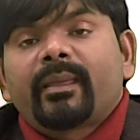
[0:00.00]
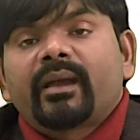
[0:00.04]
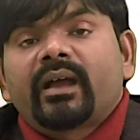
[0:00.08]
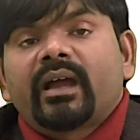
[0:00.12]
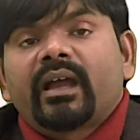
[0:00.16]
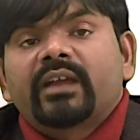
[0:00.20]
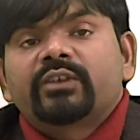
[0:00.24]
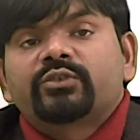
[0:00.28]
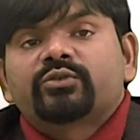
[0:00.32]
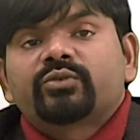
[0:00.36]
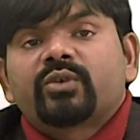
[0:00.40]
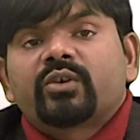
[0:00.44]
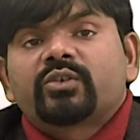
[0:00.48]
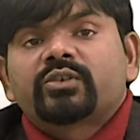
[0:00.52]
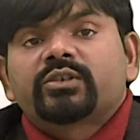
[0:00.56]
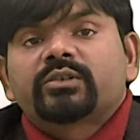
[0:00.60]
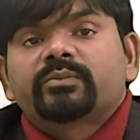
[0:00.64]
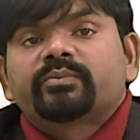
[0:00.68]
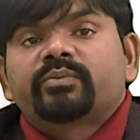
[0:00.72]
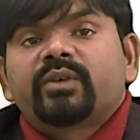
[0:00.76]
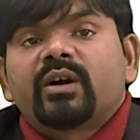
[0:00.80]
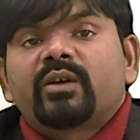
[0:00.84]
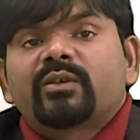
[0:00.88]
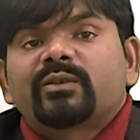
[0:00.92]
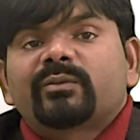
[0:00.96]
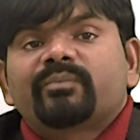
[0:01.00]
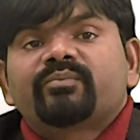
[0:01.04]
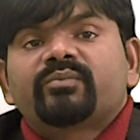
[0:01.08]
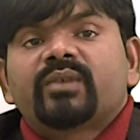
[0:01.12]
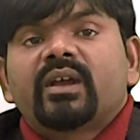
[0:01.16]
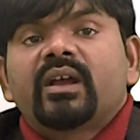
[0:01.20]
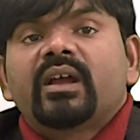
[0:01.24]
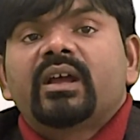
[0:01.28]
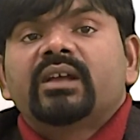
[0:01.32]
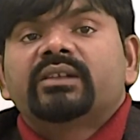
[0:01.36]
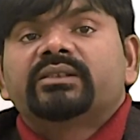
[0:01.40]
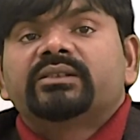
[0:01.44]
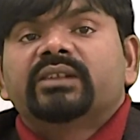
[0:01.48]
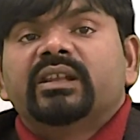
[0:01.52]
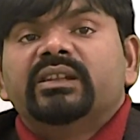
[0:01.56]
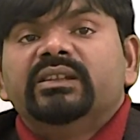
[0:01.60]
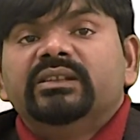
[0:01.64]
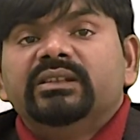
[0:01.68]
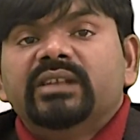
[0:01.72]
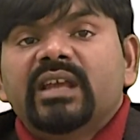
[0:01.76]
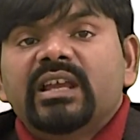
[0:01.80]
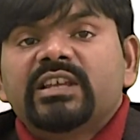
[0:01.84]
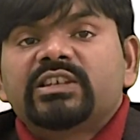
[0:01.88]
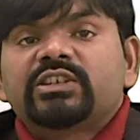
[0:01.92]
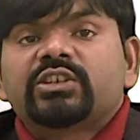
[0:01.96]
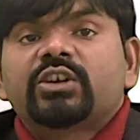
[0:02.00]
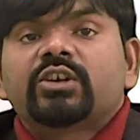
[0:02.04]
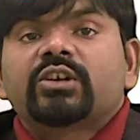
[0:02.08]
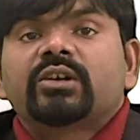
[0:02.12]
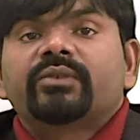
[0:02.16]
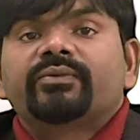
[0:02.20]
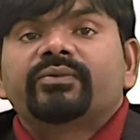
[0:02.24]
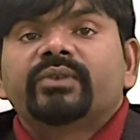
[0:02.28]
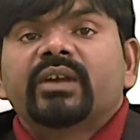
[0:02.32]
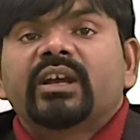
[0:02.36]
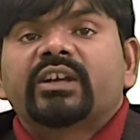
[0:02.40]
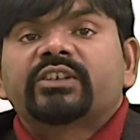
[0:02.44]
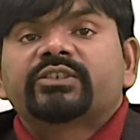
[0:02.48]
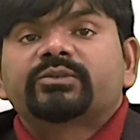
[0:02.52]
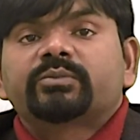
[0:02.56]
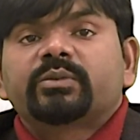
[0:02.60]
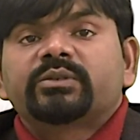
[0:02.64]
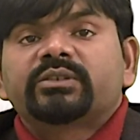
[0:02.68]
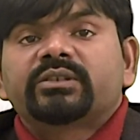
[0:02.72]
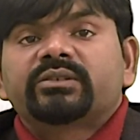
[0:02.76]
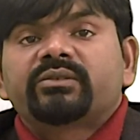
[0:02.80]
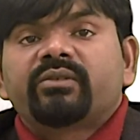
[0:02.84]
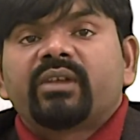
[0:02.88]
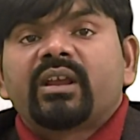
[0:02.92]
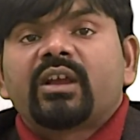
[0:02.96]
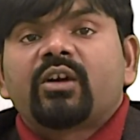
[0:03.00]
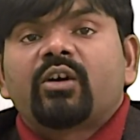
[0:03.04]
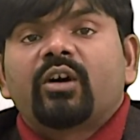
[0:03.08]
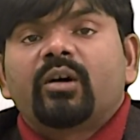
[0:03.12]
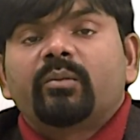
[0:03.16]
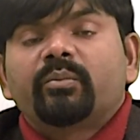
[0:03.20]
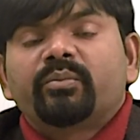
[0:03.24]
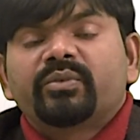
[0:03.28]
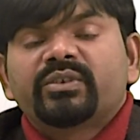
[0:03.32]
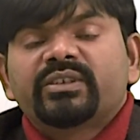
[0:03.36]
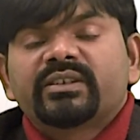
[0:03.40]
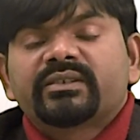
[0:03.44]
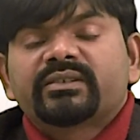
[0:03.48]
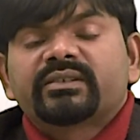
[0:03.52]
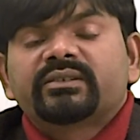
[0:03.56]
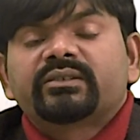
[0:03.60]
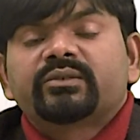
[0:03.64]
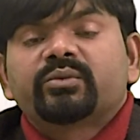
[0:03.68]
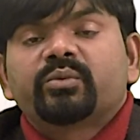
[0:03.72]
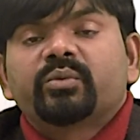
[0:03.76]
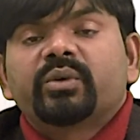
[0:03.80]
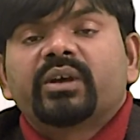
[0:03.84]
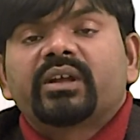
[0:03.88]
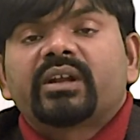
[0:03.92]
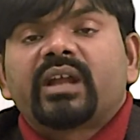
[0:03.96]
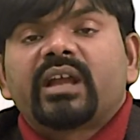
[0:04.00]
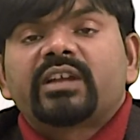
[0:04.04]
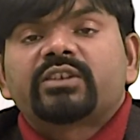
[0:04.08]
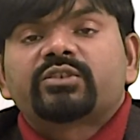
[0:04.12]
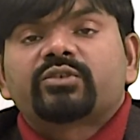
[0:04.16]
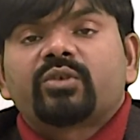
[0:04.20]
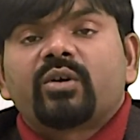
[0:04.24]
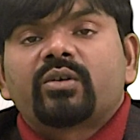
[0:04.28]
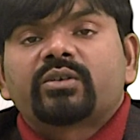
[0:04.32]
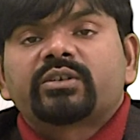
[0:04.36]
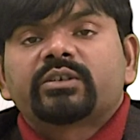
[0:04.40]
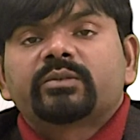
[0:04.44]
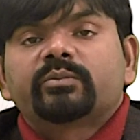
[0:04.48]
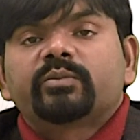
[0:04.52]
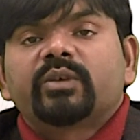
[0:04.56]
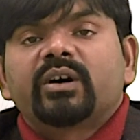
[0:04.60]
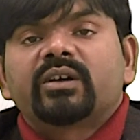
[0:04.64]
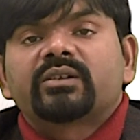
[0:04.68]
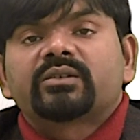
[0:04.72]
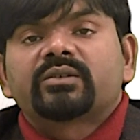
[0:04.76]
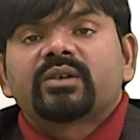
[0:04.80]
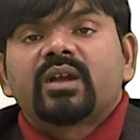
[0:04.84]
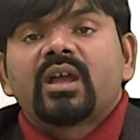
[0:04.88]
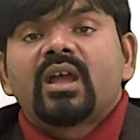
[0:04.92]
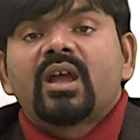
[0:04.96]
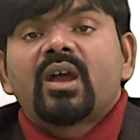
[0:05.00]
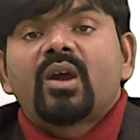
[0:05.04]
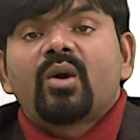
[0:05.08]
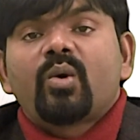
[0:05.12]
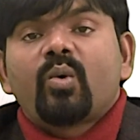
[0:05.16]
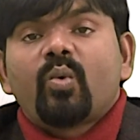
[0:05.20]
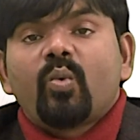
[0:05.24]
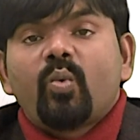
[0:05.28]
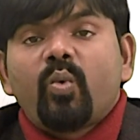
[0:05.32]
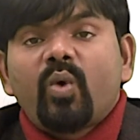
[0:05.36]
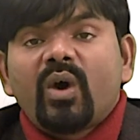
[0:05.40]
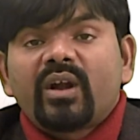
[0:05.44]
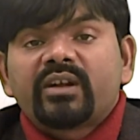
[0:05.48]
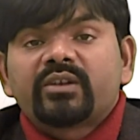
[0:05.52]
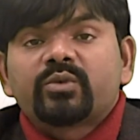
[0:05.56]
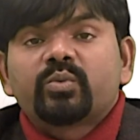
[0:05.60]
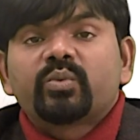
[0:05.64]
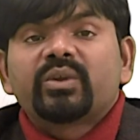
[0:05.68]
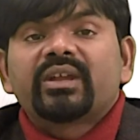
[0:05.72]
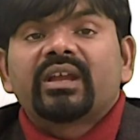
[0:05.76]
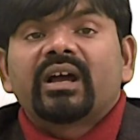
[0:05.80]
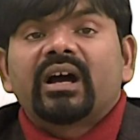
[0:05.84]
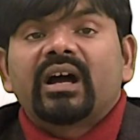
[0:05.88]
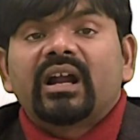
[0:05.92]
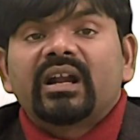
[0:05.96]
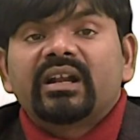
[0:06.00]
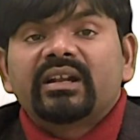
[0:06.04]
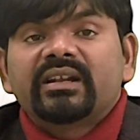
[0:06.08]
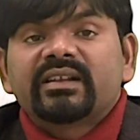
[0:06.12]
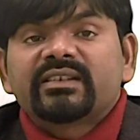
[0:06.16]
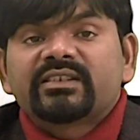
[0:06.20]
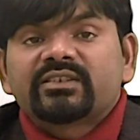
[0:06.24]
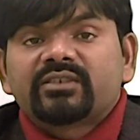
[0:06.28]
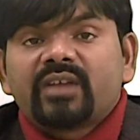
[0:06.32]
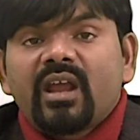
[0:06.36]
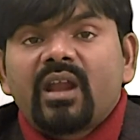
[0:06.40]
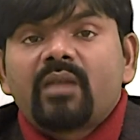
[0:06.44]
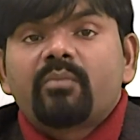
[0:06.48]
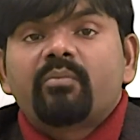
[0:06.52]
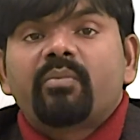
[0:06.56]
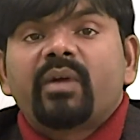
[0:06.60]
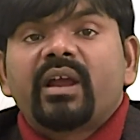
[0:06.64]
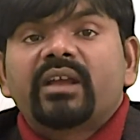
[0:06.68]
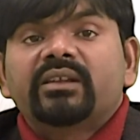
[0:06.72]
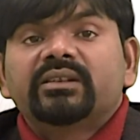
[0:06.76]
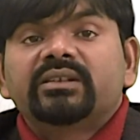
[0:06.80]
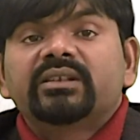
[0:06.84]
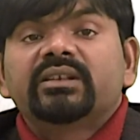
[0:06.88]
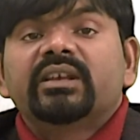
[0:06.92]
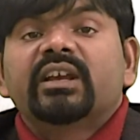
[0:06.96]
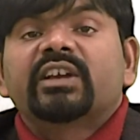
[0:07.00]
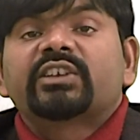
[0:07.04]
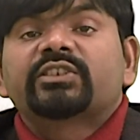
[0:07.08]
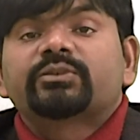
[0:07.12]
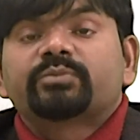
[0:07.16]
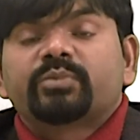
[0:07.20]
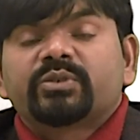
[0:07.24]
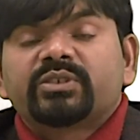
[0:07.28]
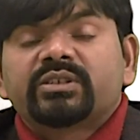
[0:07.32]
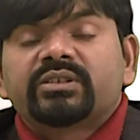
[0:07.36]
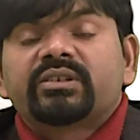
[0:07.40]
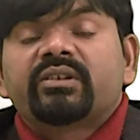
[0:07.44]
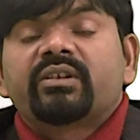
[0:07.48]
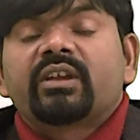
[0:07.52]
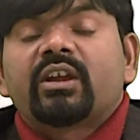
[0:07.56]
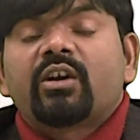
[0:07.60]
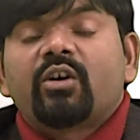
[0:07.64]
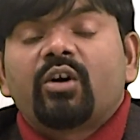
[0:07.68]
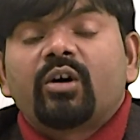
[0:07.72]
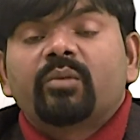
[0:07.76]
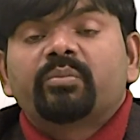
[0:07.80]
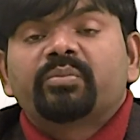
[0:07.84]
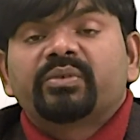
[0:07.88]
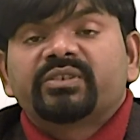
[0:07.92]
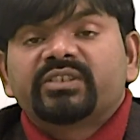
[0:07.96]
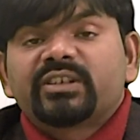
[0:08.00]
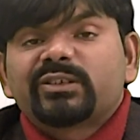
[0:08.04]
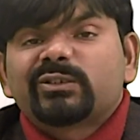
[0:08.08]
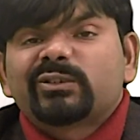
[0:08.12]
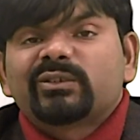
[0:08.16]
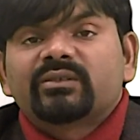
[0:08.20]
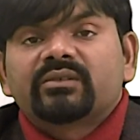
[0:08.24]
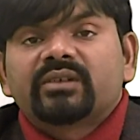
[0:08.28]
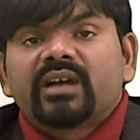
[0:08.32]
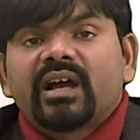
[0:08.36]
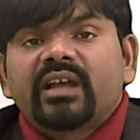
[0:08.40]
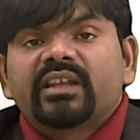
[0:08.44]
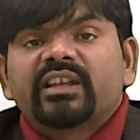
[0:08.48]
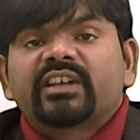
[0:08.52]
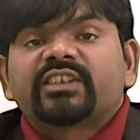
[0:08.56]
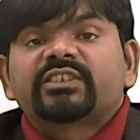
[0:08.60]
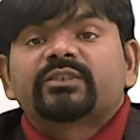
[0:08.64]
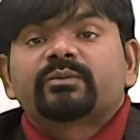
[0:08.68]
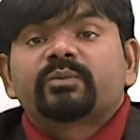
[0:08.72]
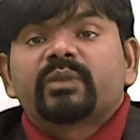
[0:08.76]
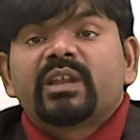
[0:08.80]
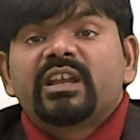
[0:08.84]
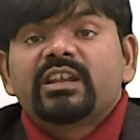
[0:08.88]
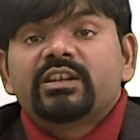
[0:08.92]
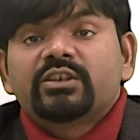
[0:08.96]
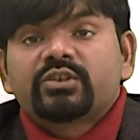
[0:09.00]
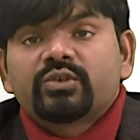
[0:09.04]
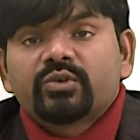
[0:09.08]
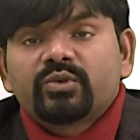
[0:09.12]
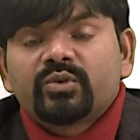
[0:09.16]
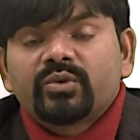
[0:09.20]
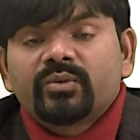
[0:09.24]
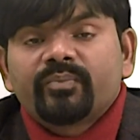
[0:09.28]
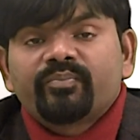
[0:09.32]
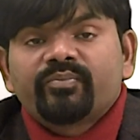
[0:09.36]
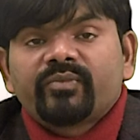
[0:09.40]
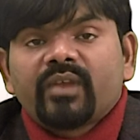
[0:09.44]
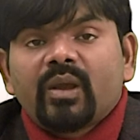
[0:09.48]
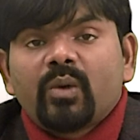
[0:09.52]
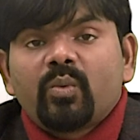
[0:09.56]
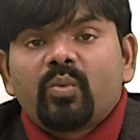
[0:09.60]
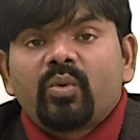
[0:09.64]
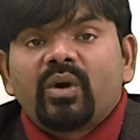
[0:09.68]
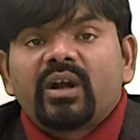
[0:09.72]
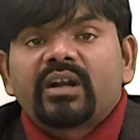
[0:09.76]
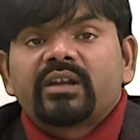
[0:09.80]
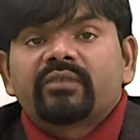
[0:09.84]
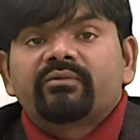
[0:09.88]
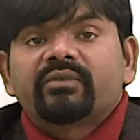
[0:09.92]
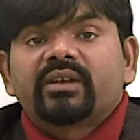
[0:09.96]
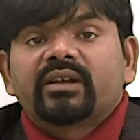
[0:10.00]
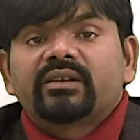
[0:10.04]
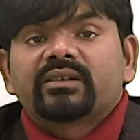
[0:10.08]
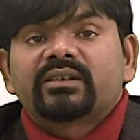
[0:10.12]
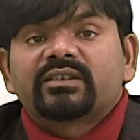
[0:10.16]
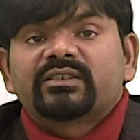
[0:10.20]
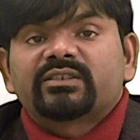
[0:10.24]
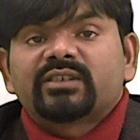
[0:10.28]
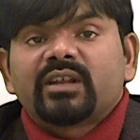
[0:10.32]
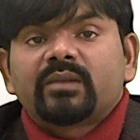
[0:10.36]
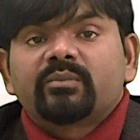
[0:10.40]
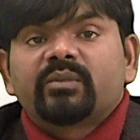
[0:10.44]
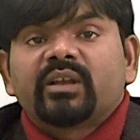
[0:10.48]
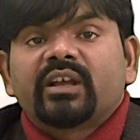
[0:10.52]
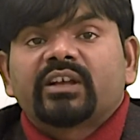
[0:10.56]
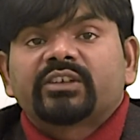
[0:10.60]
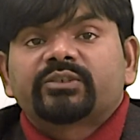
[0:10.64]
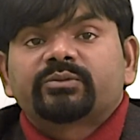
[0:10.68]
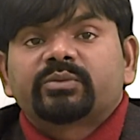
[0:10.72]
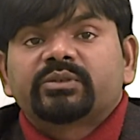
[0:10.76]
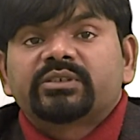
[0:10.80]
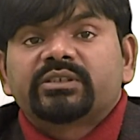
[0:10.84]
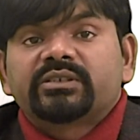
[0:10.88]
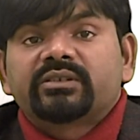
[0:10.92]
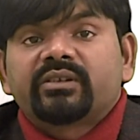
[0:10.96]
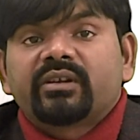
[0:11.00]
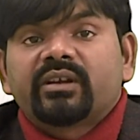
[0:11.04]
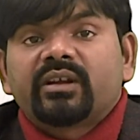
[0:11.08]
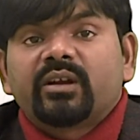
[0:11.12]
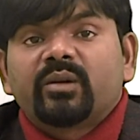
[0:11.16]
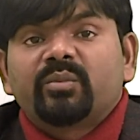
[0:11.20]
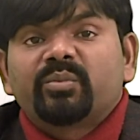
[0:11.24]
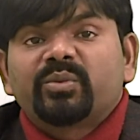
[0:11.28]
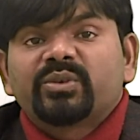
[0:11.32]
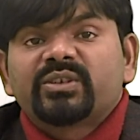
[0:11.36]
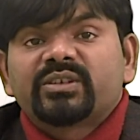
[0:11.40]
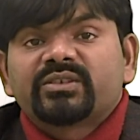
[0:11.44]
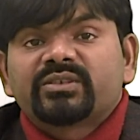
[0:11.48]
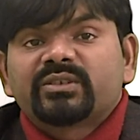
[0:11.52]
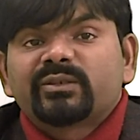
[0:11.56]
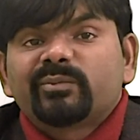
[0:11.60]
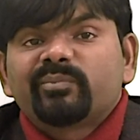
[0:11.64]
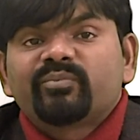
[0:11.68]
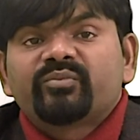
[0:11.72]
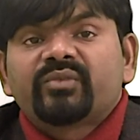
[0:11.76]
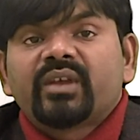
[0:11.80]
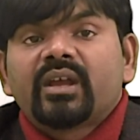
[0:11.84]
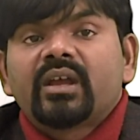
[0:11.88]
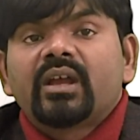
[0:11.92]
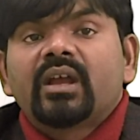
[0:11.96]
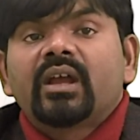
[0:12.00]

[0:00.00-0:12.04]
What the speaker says: I talked about the nature of expository composition, where I talked about what we understand by the expository composition. I explained to you what we understand by expository composition.